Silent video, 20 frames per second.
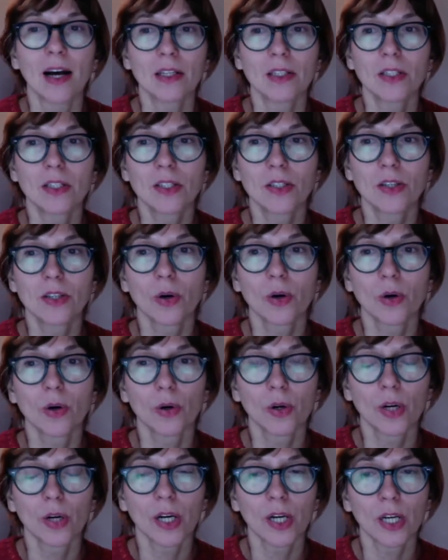
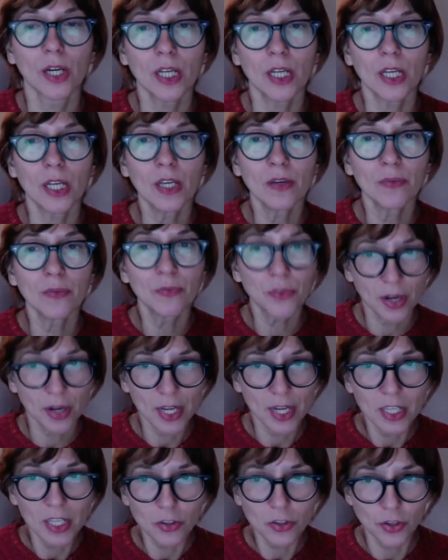So if you're
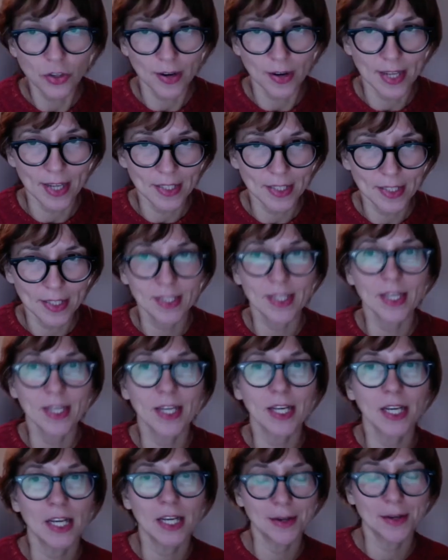interested
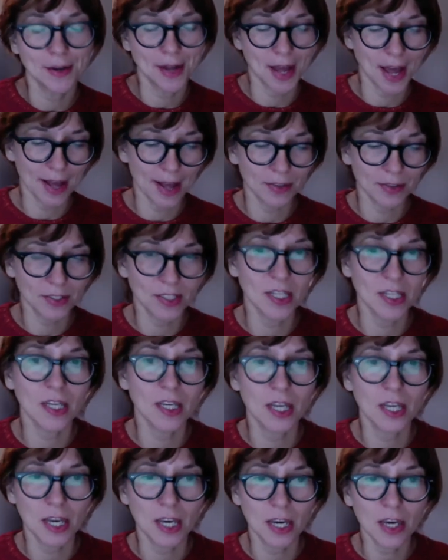in
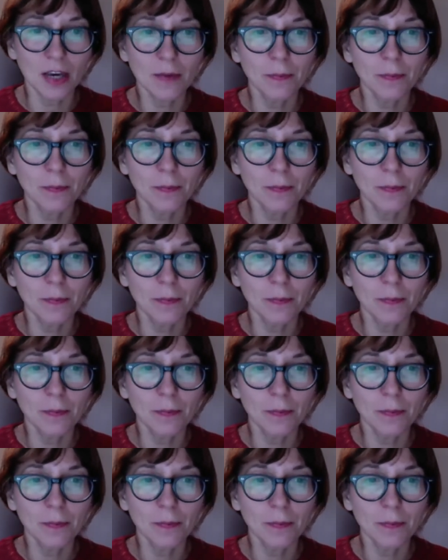Helsinki